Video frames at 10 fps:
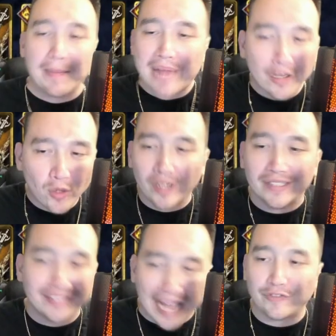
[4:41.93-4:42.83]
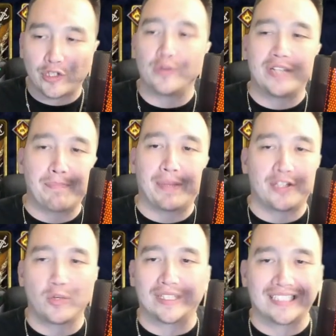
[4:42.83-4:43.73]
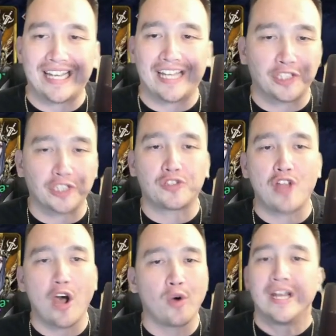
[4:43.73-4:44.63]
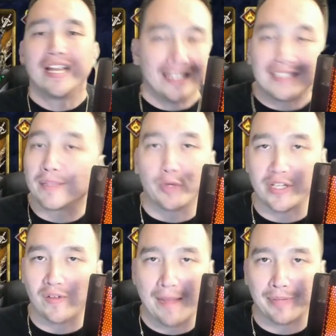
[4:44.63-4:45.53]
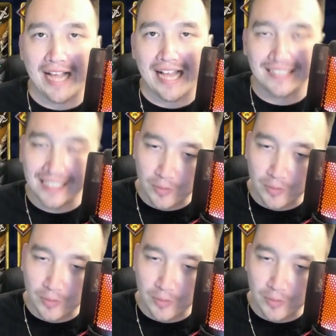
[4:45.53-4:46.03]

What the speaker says: not going to dive too deep into his kit. Just know he's a booty clapper, guys. He's